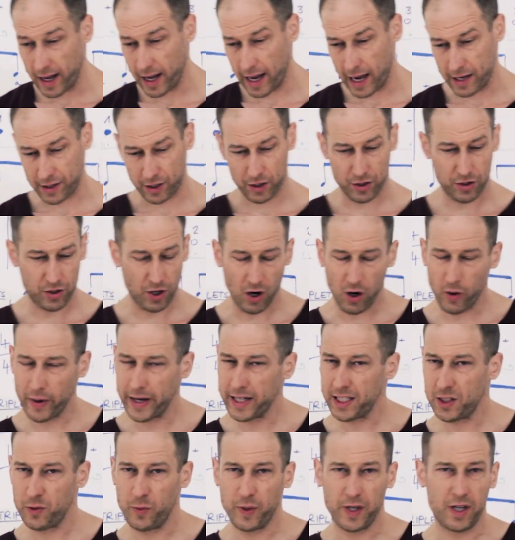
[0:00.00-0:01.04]
as a
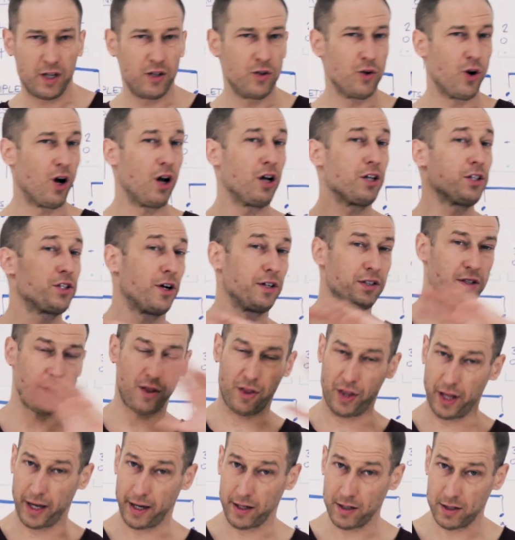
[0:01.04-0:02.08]
soloist, we can do all sorts of
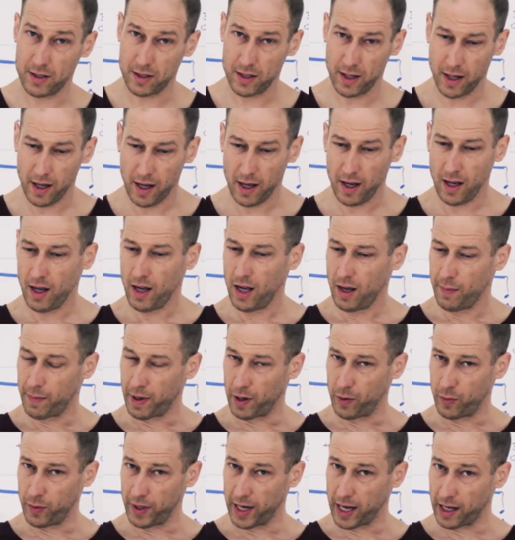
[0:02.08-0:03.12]
things,
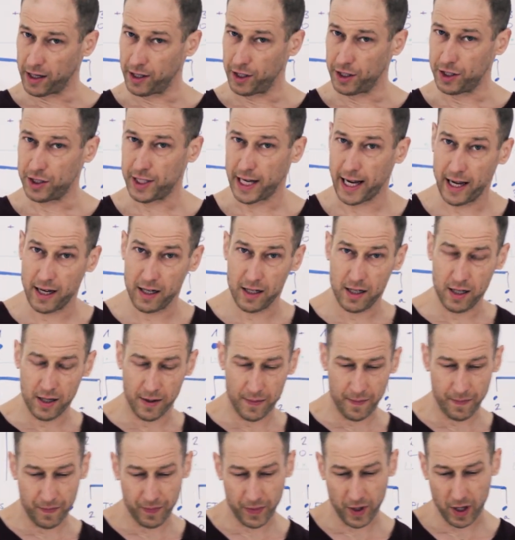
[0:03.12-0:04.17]
but we understand
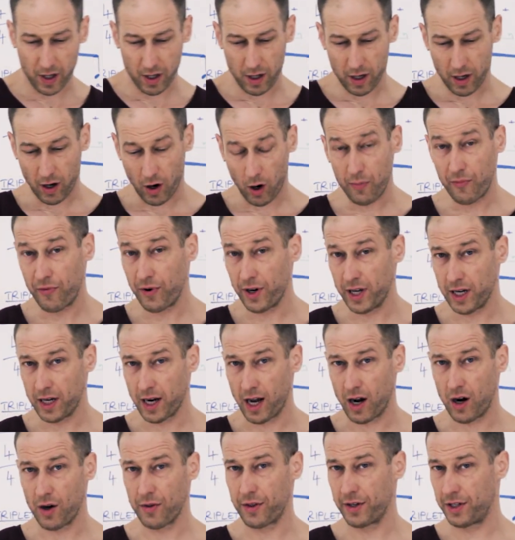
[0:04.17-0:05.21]
hopefully
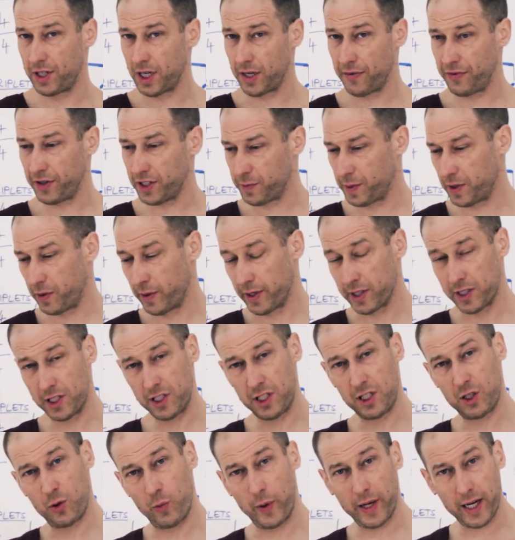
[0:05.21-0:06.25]
now the difference between
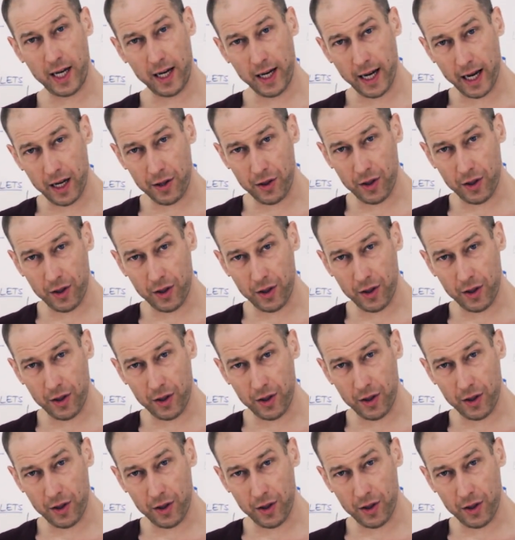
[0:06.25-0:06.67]
swinging eighth